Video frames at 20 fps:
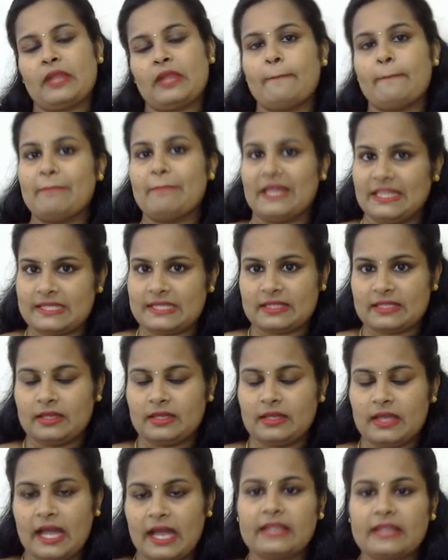melts
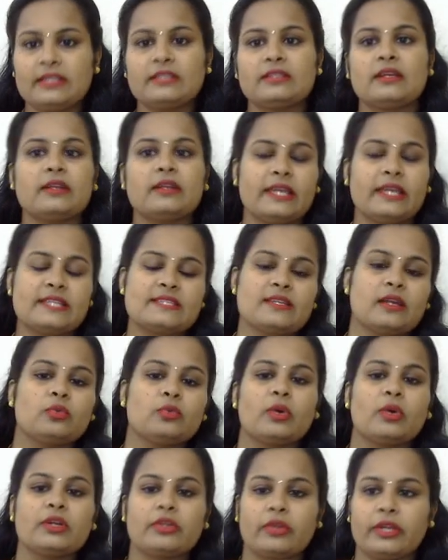and it gets
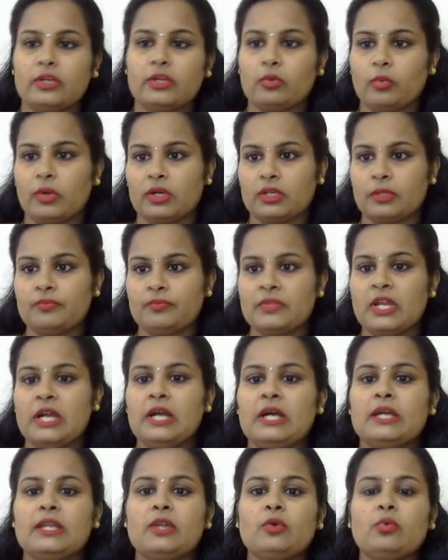converted into water.
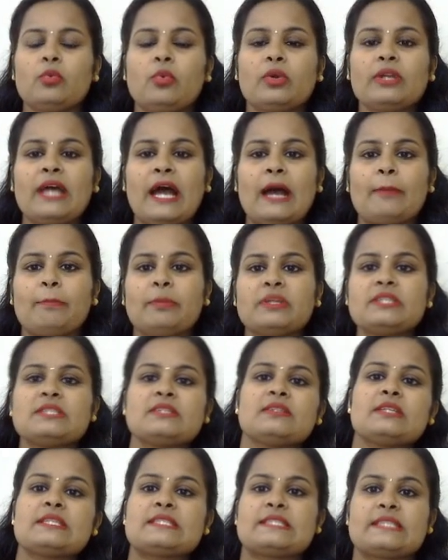Now, what happens in
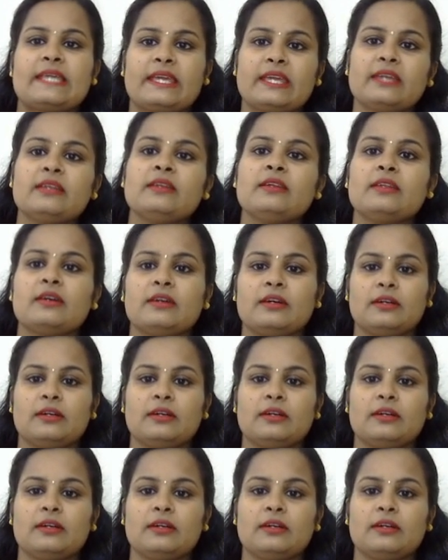the second